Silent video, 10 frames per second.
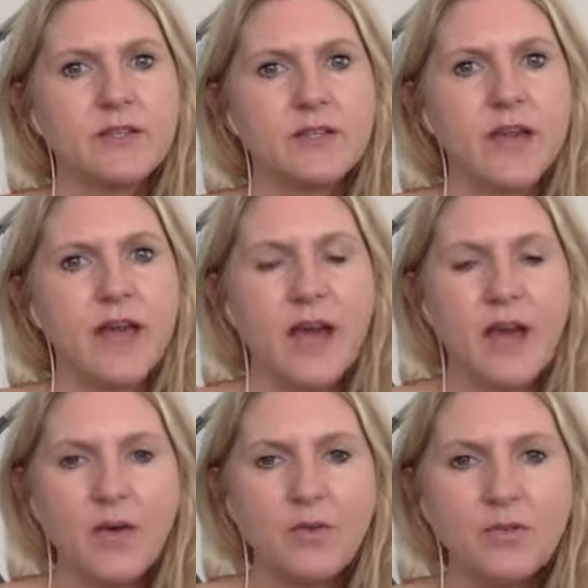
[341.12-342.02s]

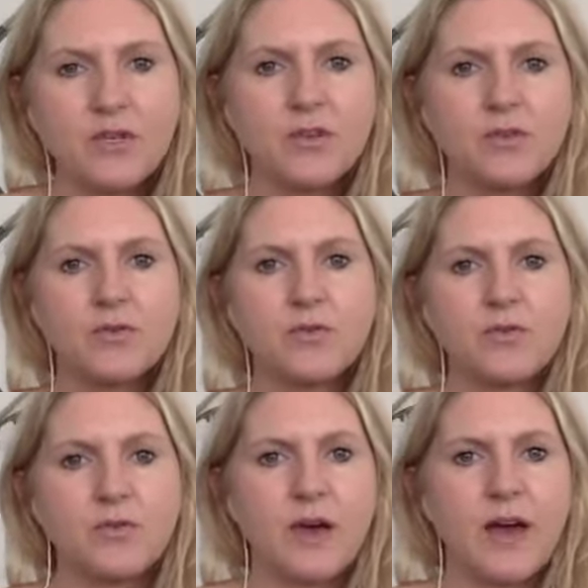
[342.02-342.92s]
How do
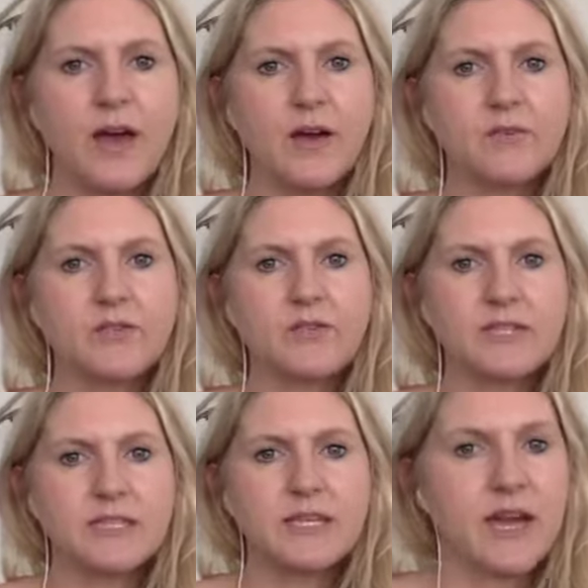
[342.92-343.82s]
you, how do you
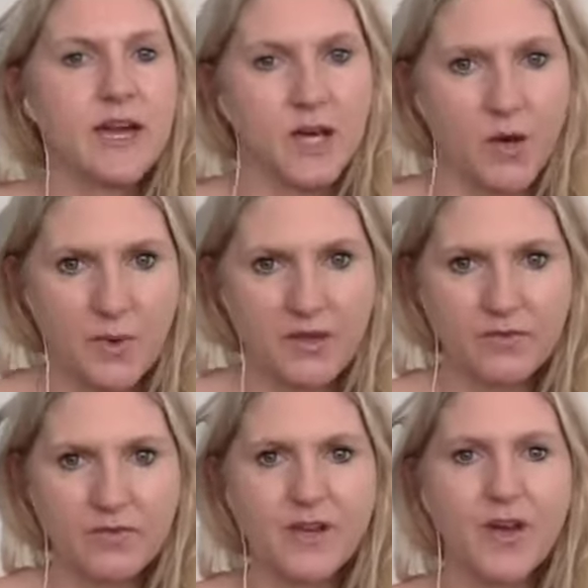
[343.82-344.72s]
see that going?
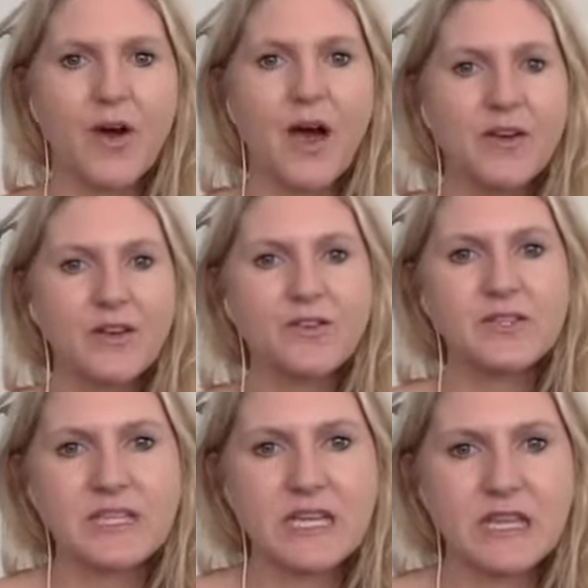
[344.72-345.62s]
You know, how do you
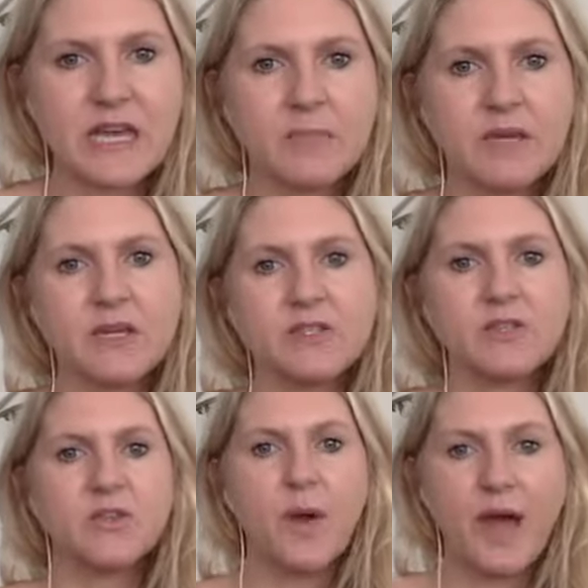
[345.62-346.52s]
see that? Because
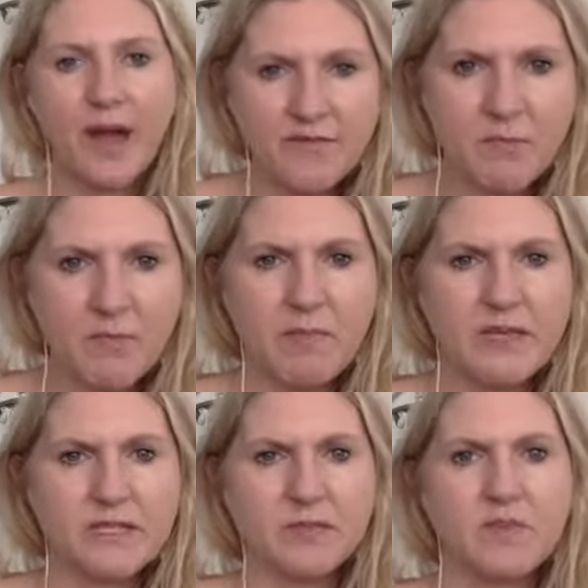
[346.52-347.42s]
you don't have that
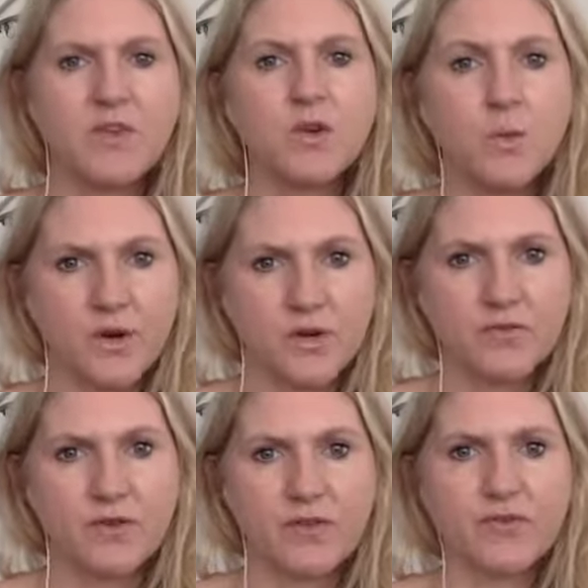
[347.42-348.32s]
momentum that you worked
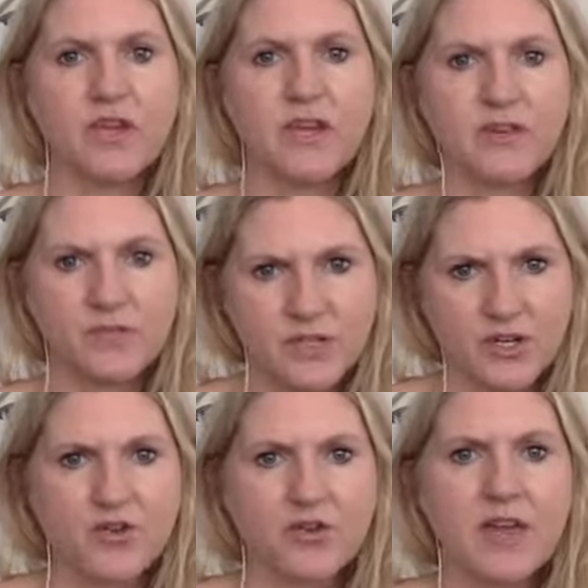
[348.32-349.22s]
for three years to
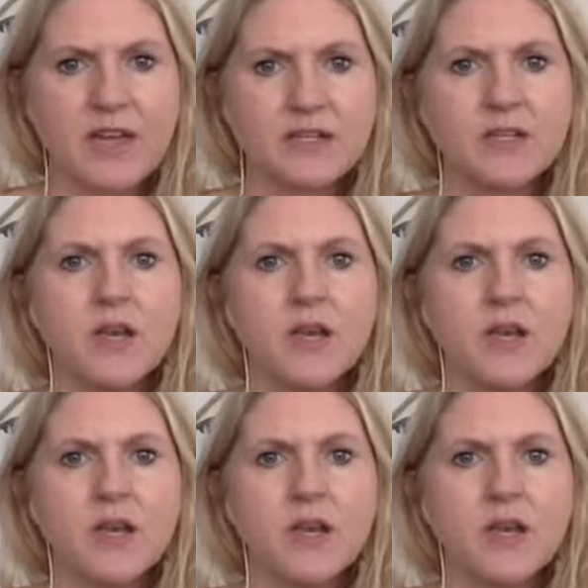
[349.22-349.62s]
create,